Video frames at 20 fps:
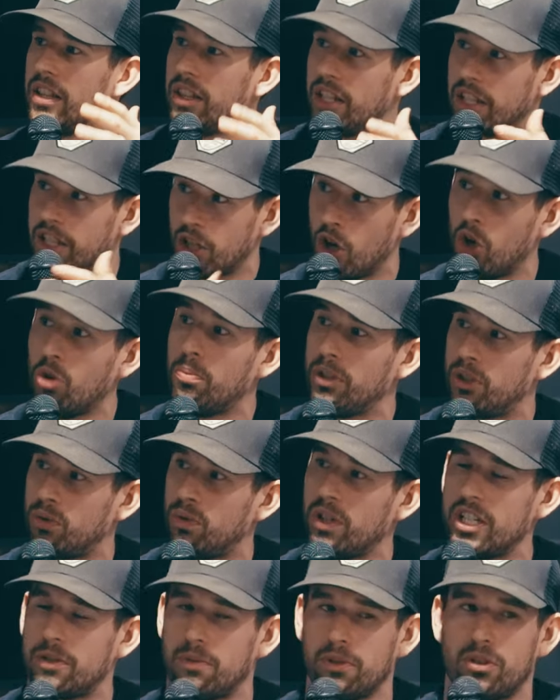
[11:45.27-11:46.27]
the
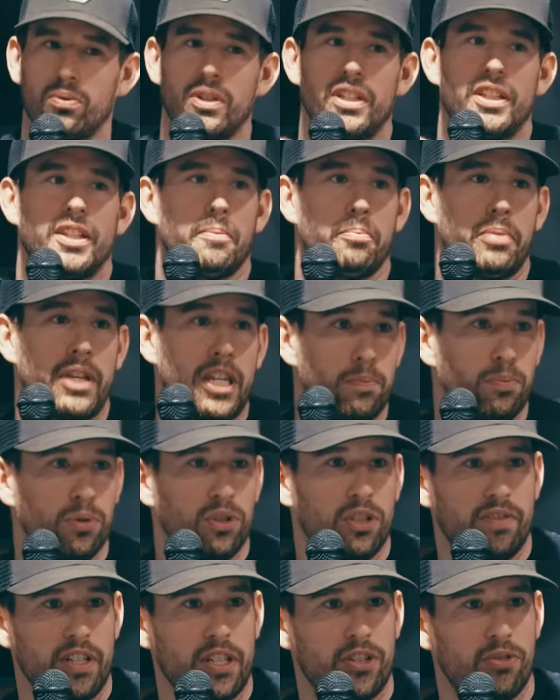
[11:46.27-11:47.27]
go-betweens between the
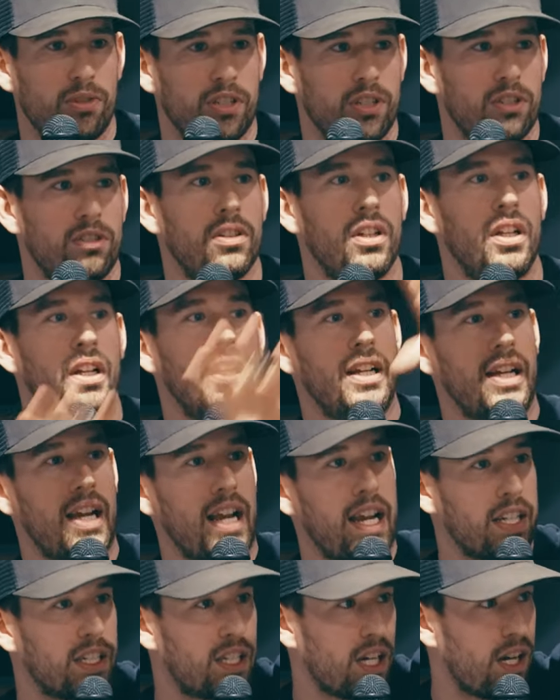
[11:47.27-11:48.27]
people of Israel
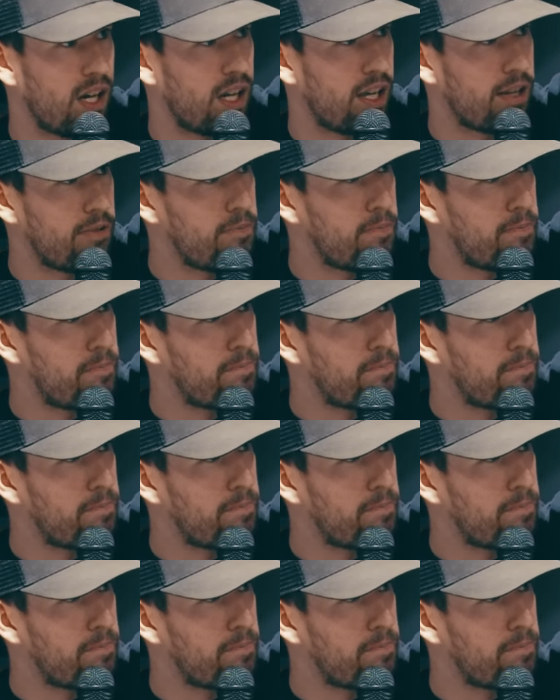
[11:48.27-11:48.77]
and God.